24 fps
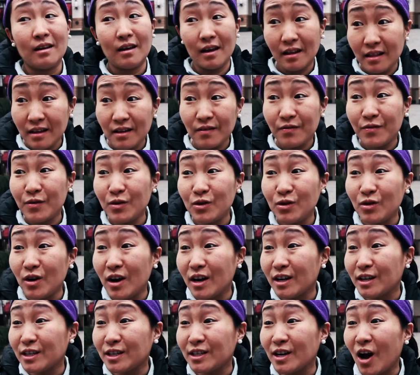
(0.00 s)
LA food
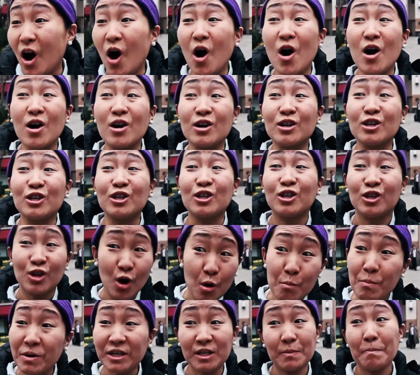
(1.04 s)
trucks are
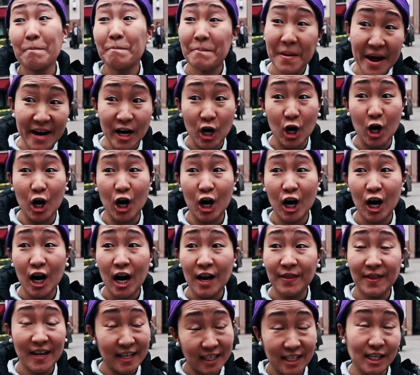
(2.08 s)
so much better
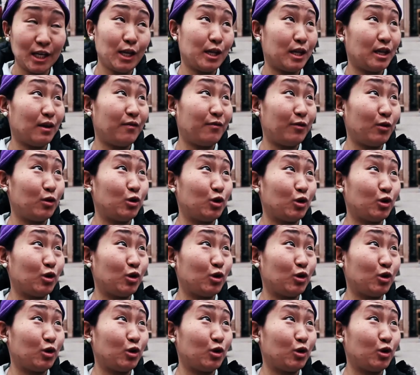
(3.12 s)
than DC food